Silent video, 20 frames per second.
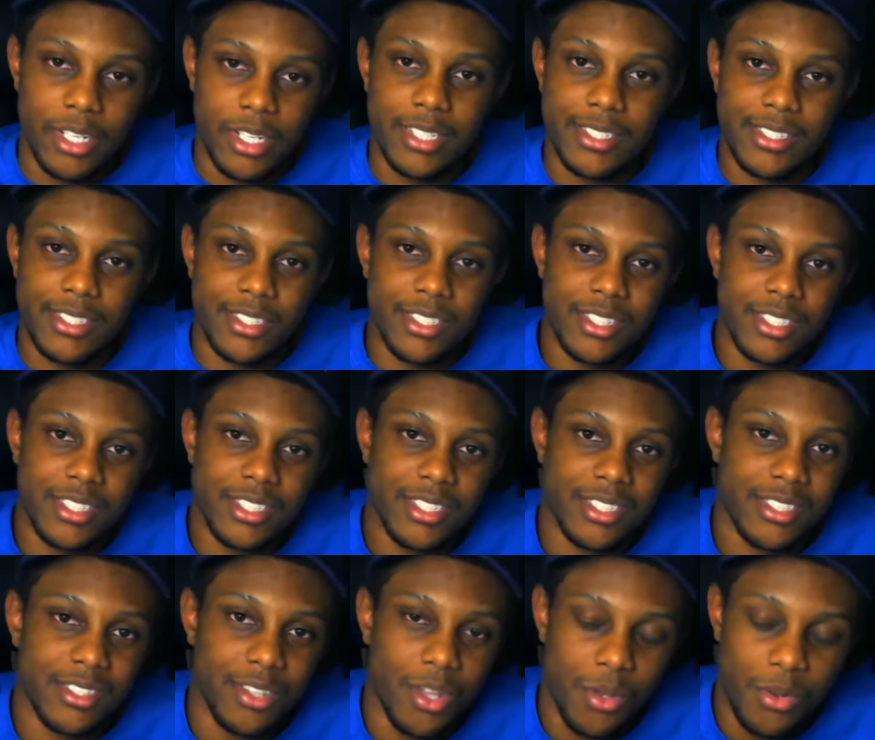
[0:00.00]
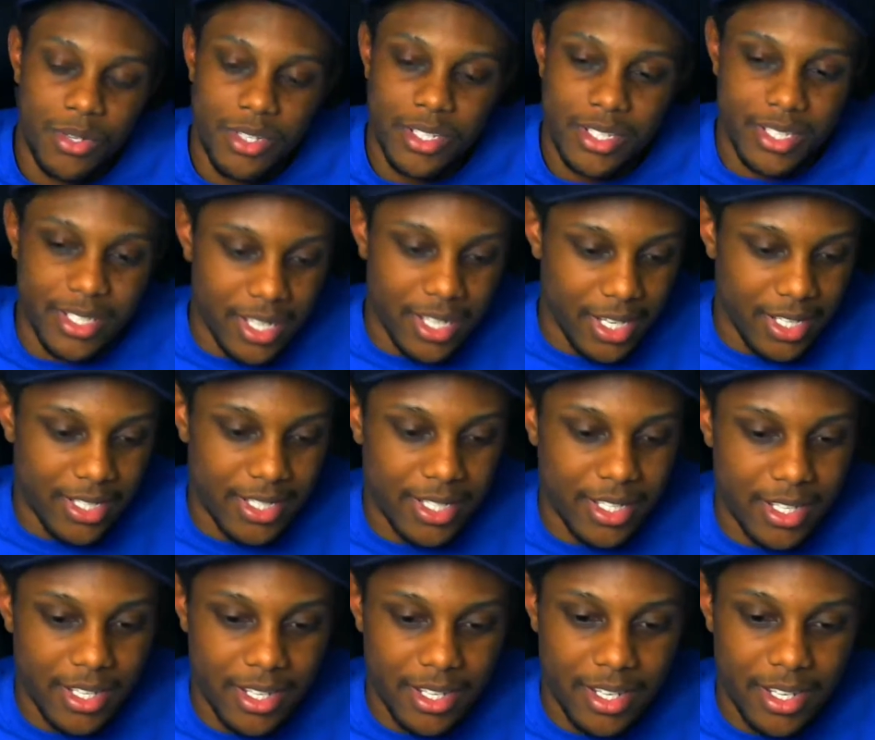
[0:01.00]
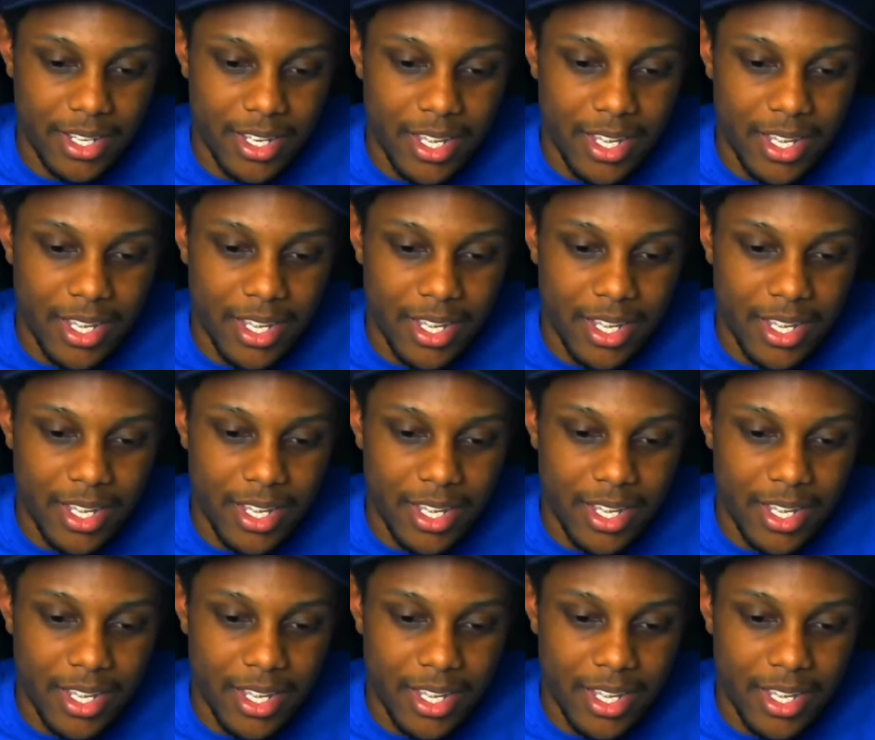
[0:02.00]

It's just so disgusting.